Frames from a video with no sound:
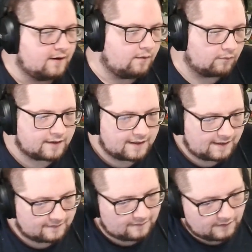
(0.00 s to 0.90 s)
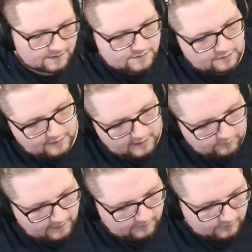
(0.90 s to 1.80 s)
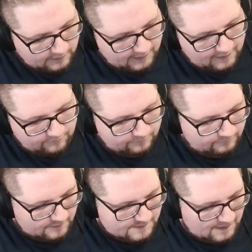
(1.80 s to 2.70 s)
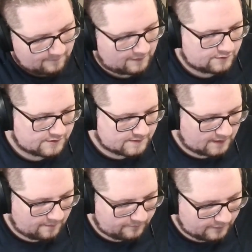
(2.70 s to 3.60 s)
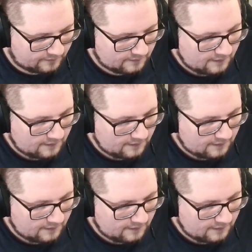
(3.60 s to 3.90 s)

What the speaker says: We're going to get there next turn anyway. We're going to have the same energy setup, but...